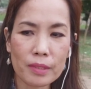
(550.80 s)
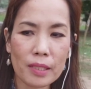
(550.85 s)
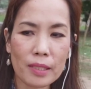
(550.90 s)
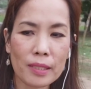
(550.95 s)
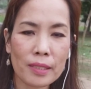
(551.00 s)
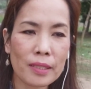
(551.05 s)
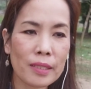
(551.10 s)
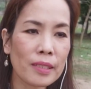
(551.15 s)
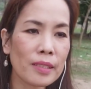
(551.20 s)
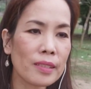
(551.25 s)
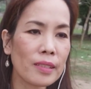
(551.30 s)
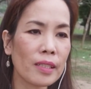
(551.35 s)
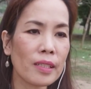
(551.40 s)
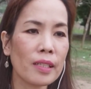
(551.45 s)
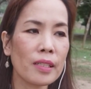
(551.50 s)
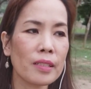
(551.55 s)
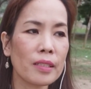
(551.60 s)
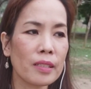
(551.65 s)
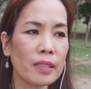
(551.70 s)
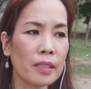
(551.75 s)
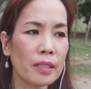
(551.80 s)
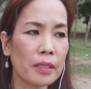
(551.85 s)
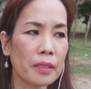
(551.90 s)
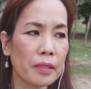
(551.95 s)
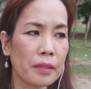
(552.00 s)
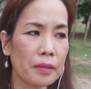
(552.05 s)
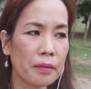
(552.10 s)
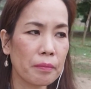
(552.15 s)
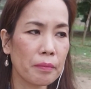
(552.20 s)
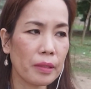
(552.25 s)
He said,
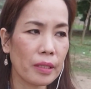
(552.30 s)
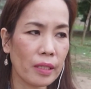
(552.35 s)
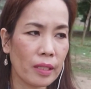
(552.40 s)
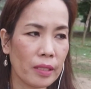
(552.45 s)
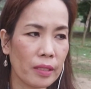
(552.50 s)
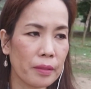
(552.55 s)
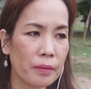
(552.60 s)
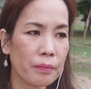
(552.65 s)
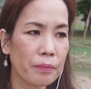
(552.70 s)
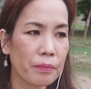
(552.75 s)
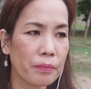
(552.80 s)
uh, Yeah,